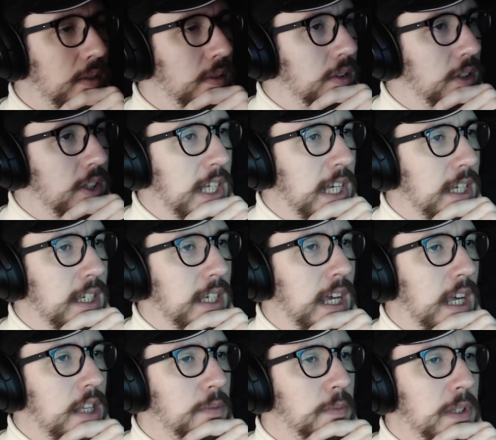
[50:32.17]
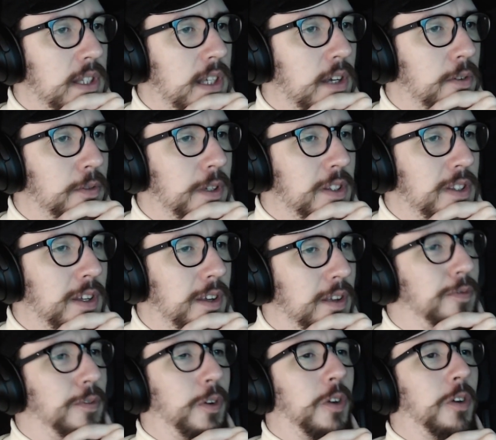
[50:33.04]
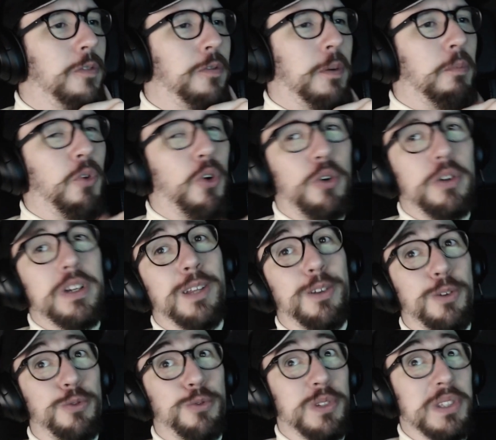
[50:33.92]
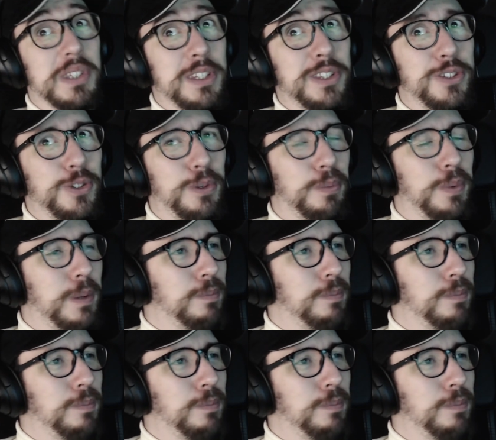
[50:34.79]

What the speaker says: second guess myself because if I'm wrong, I look really stupid.